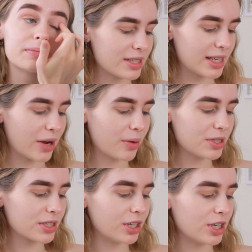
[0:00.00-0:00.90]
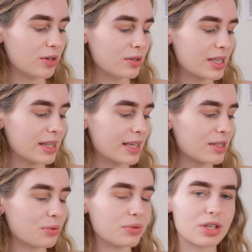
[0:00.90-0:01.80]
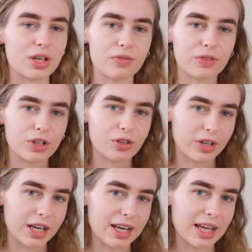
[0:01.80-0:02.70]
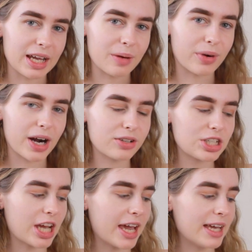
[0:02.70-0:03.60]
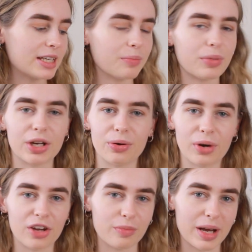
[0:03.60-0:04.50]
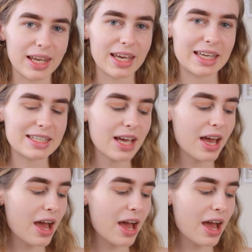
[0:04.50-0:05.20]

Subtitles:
So now I'm just going to use this sort of greeny brown shade and put it all over my lid.